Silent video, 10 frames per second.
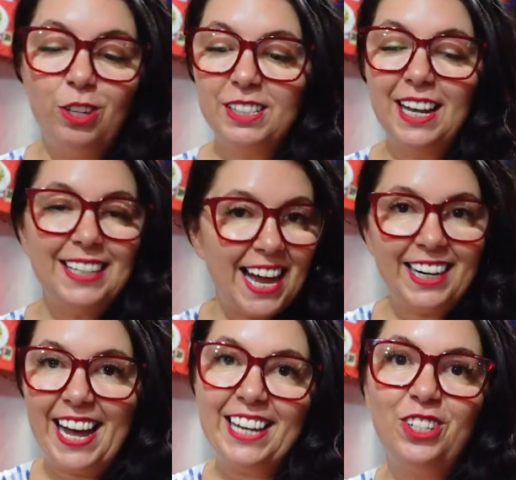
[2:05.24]
There's a lot
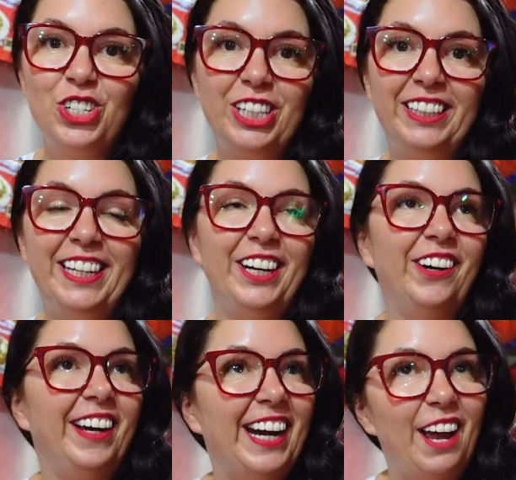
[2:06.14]
of energy in
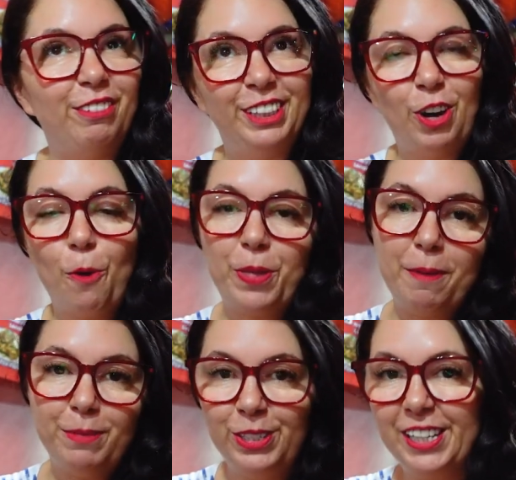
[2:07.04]
here, and I really hope
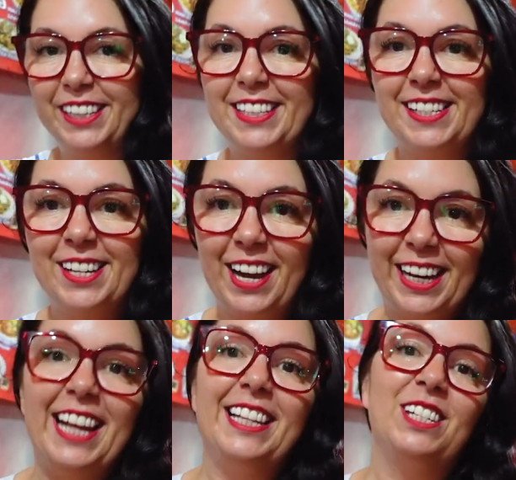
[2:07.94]
that music does not
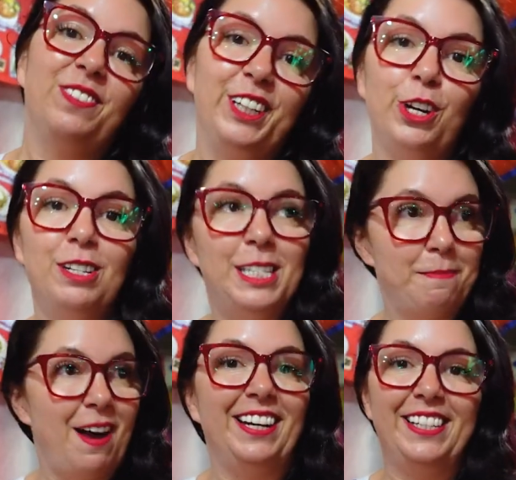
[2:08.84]
get this video
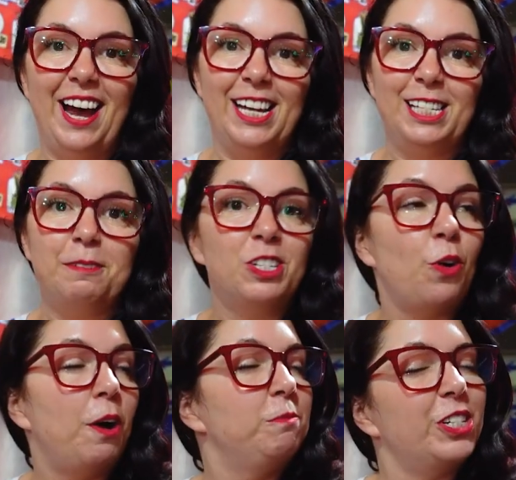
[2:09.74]
demonetized.
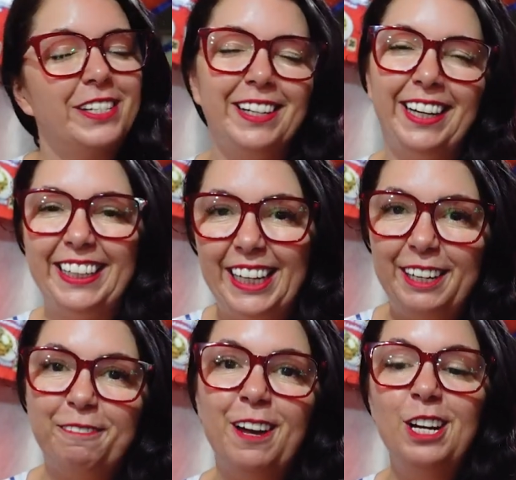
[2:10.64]
So I'm just gonna
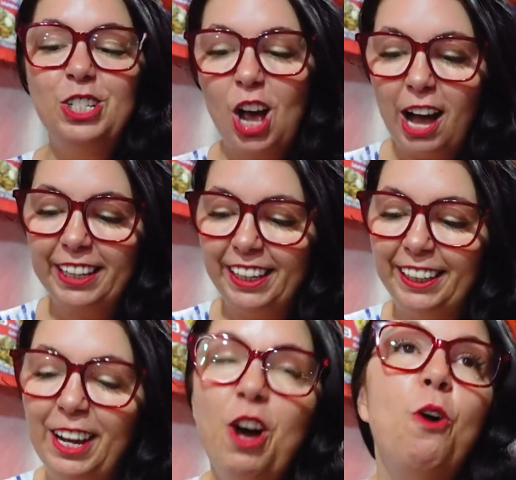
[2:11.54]
keep talking.
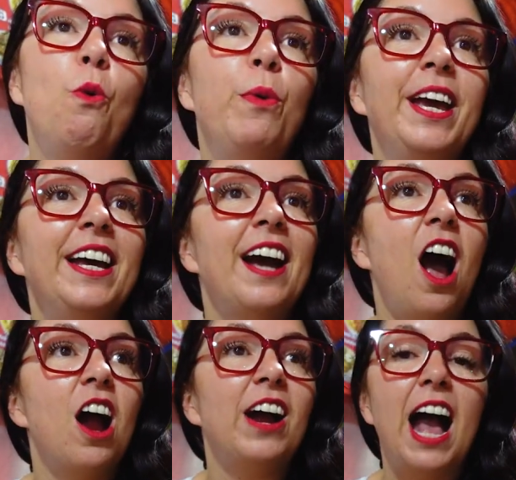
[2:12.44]
We
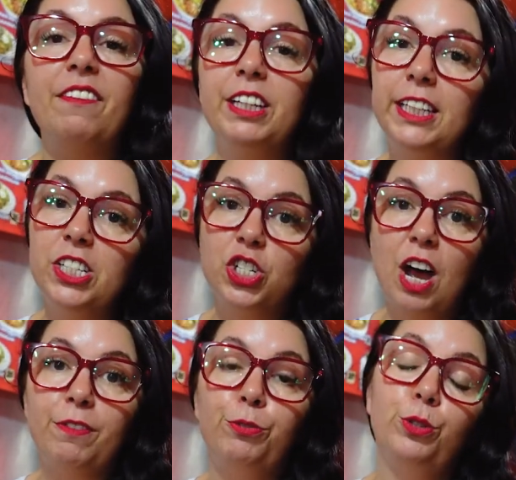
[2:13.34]
are having East
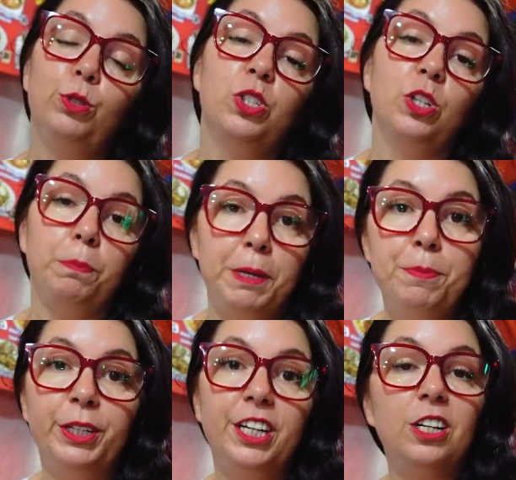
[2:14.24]
Java food, so the
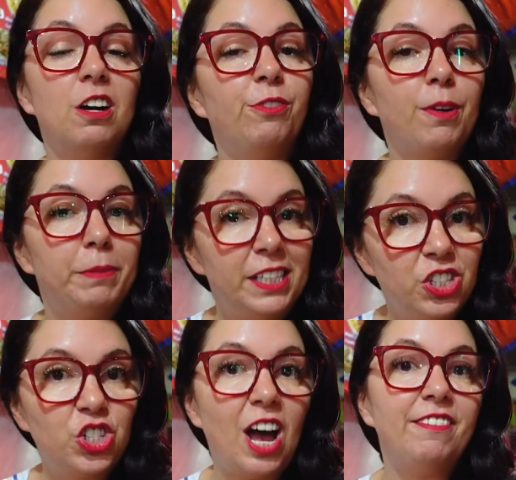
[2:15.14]
people here are from
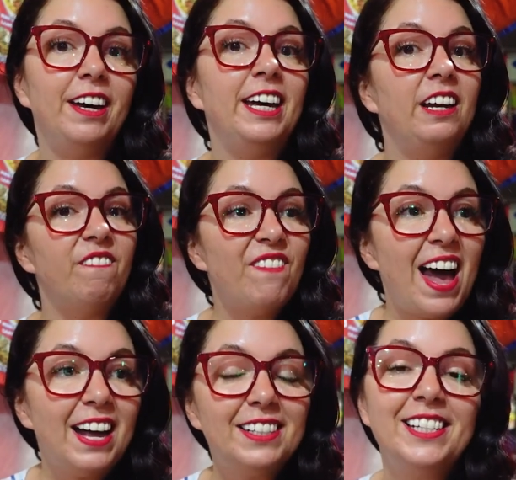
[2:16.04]
East Java, and in
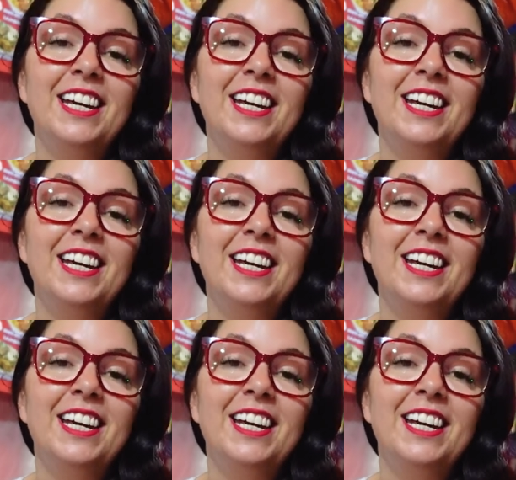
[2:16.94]
fact,